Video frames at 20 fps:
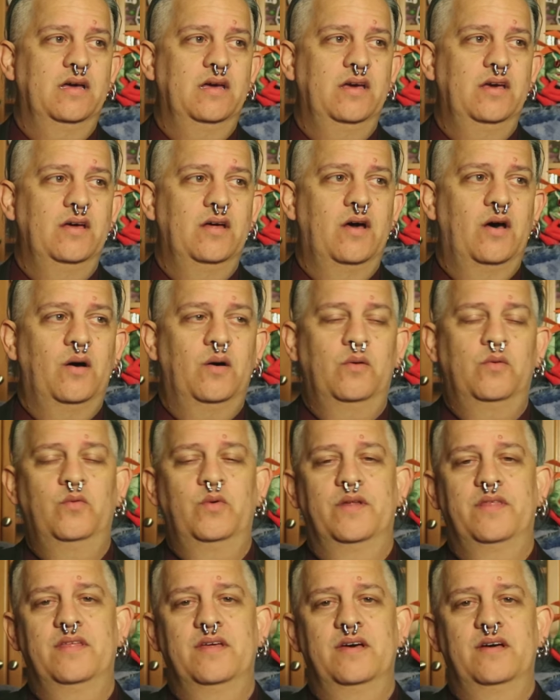you know,
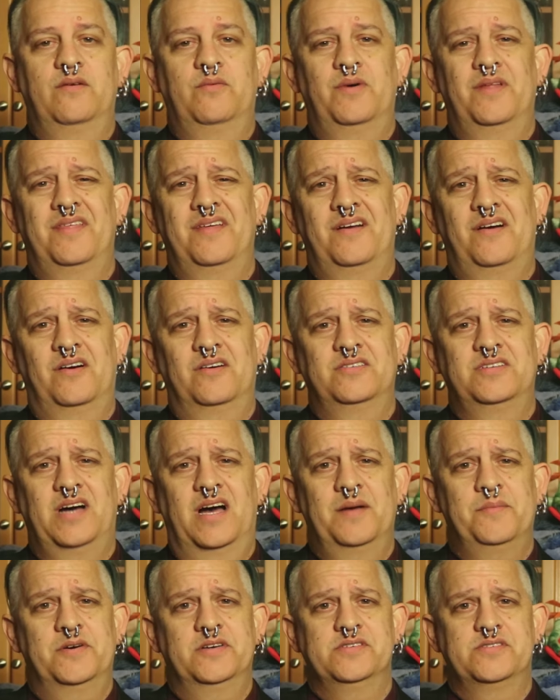within within our
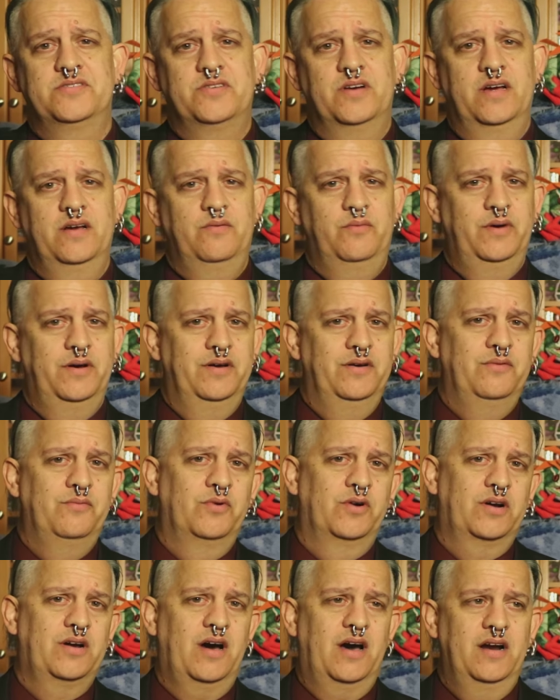time constraint, we
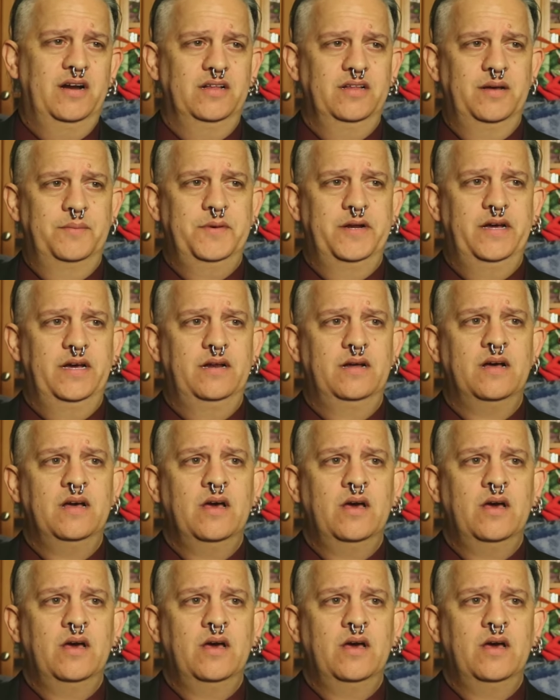were kind of limited.